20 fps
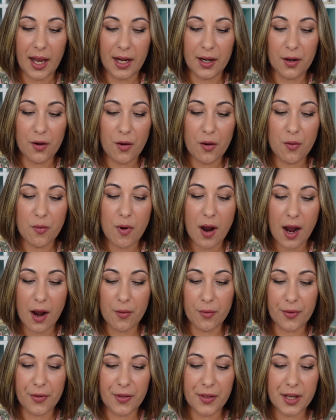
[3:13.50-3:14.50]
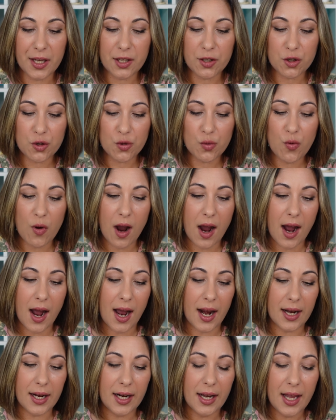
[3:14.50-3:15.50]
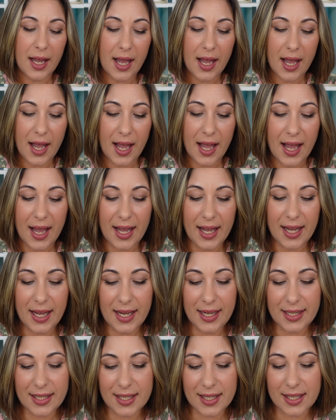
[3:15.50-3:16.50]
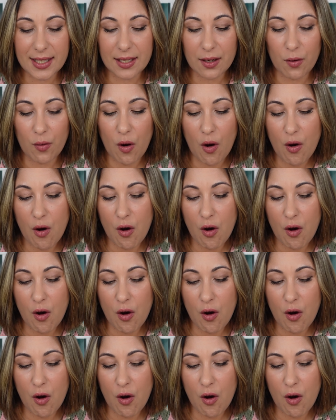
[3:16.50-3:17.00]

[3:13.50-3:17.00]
And oh wow, this one, it's